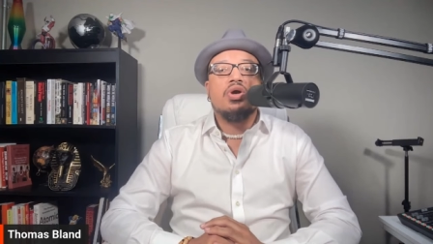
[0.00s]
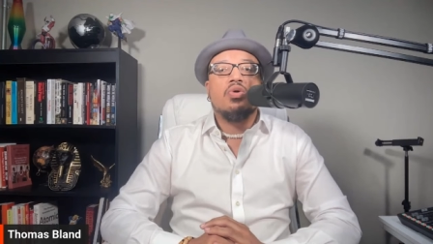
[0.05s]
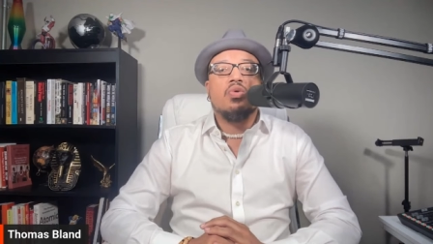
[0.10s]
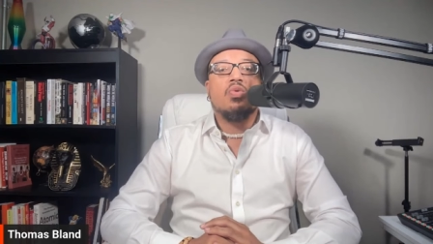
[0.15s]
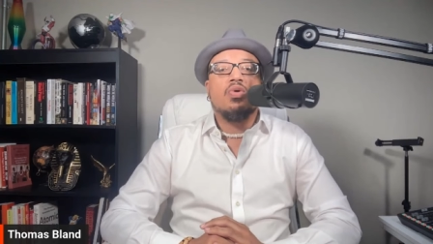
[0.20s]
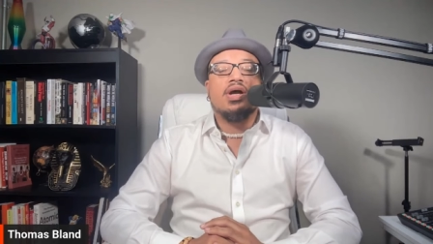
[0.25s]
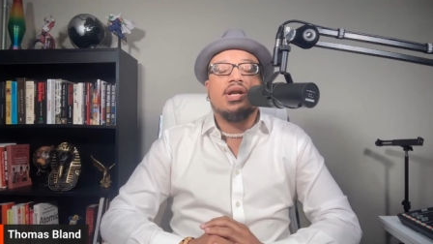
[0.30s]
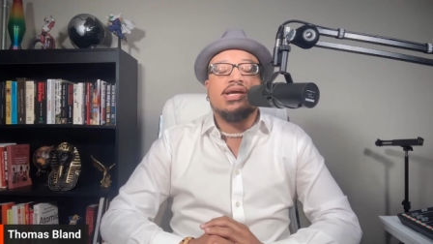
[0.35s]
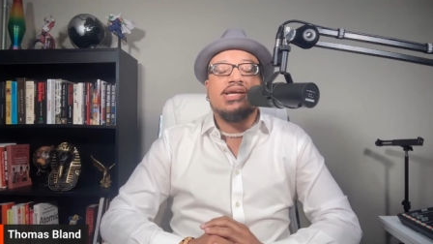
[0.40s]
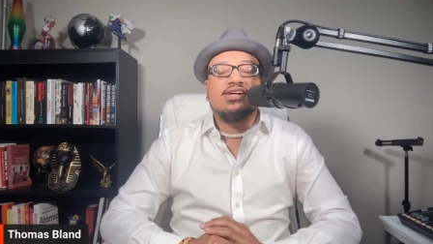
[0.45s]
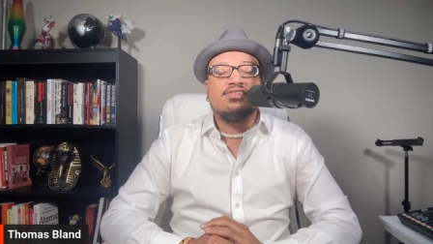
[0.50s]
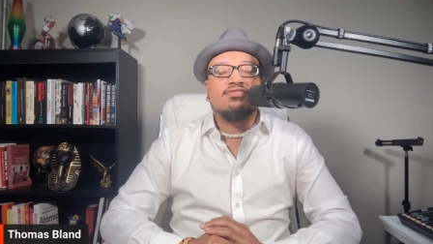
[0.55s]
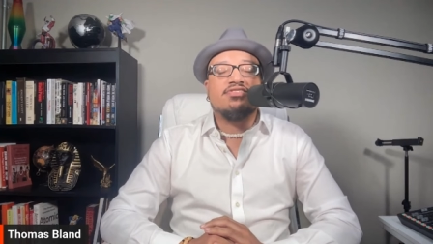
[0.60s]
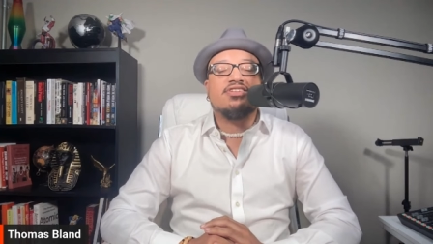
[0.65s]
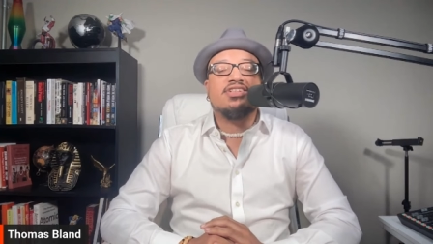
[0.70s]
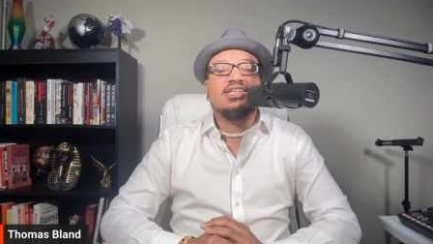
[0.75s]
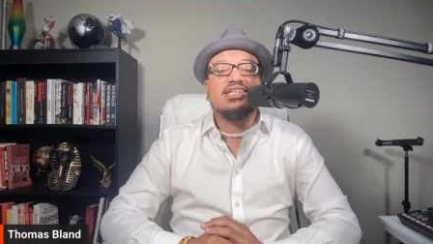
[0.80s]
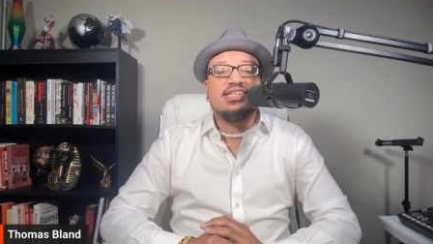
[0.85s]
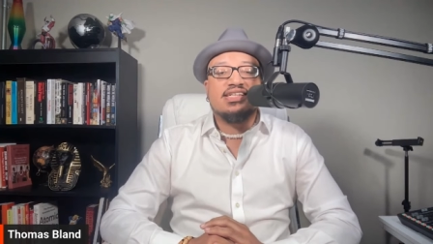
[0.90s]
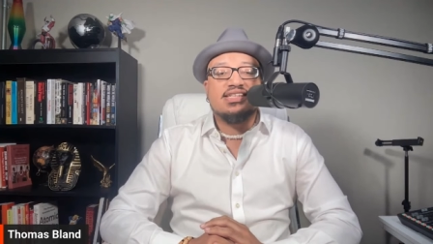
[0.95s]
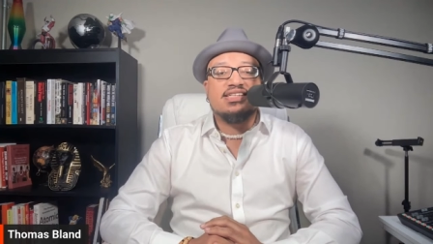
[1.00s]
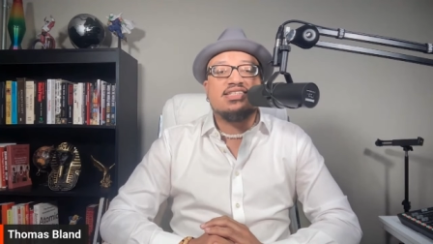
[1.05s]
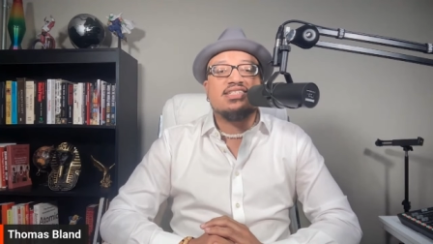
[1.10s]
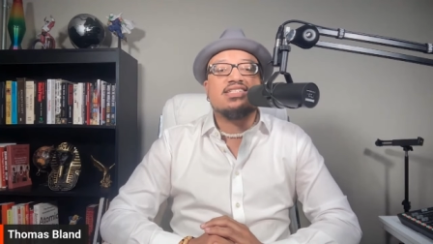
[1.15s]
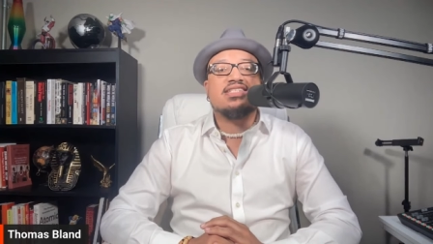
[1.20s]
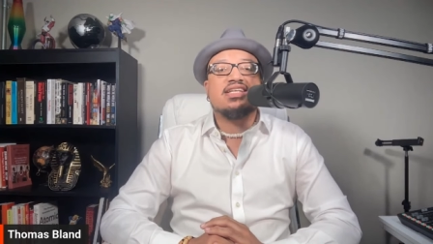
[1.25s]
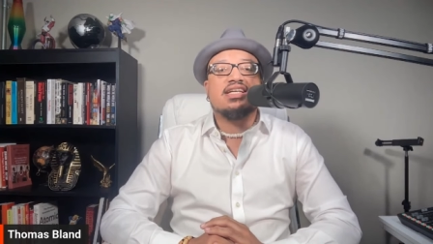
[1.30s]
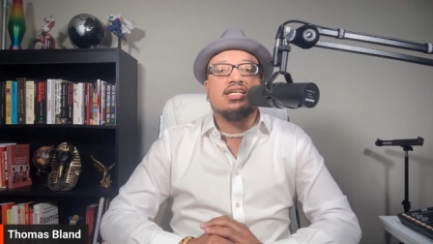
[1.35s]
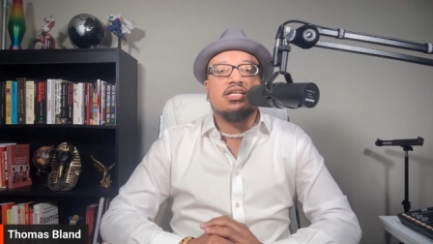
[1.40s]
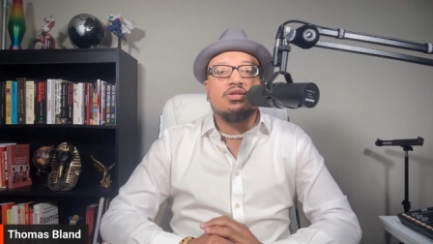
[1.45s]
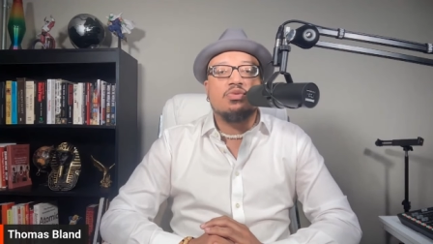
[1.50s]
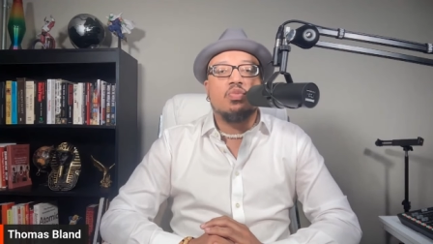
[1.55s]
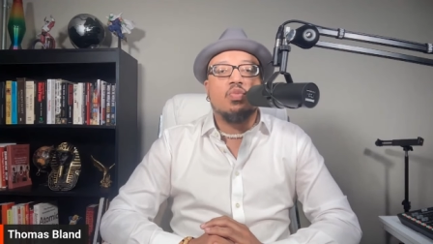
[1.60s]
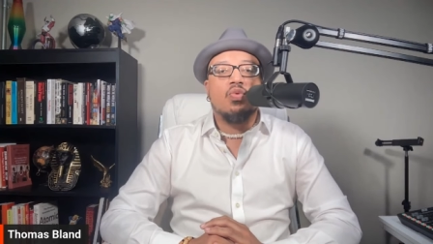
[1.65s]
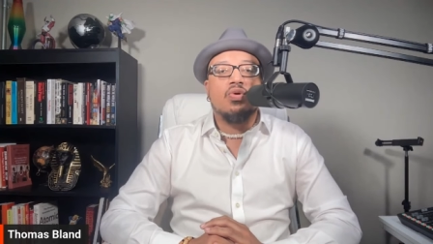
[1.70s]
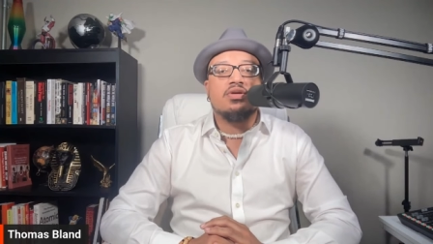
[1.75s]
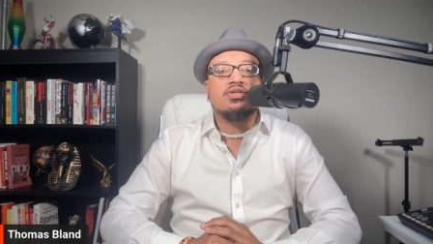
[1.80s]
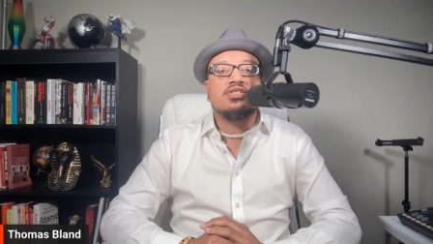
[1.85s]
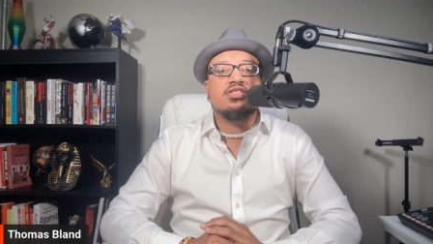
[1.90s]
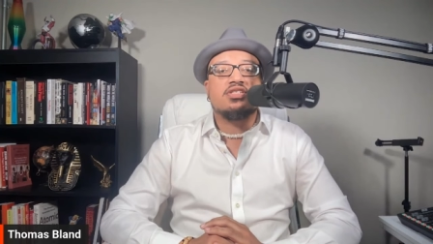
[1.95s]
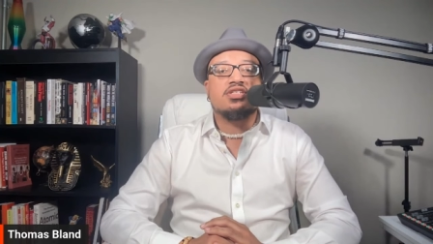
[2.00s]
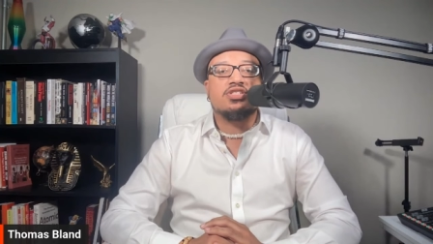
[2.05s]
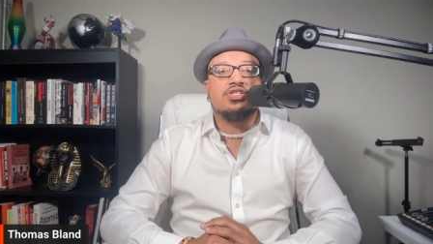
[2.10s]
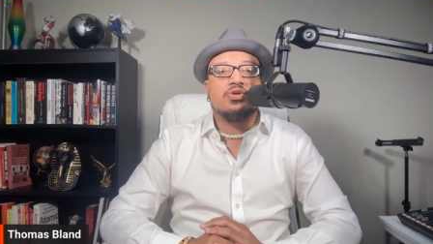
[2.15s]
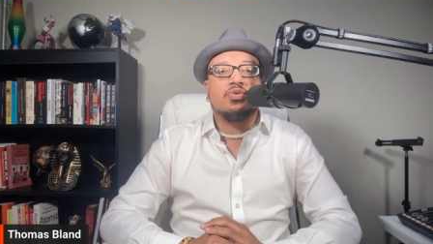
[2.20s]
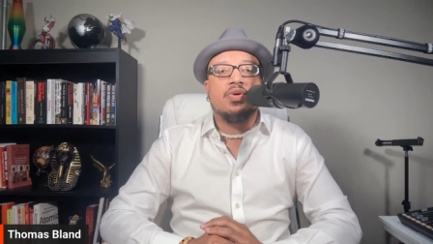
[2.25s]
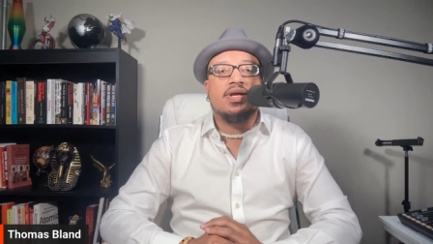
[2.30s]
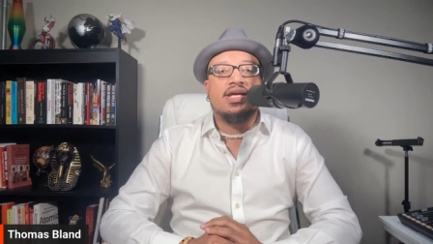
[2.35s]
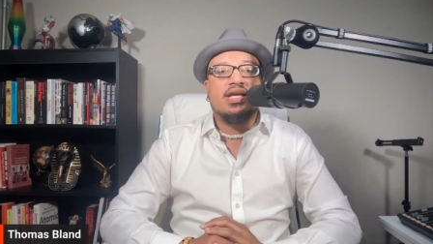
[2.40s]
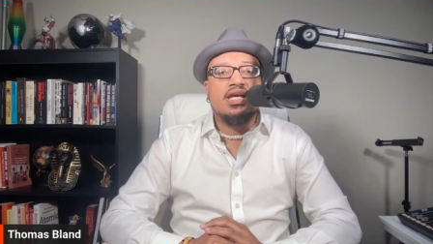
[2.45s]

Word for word: whatever it is that he wants to do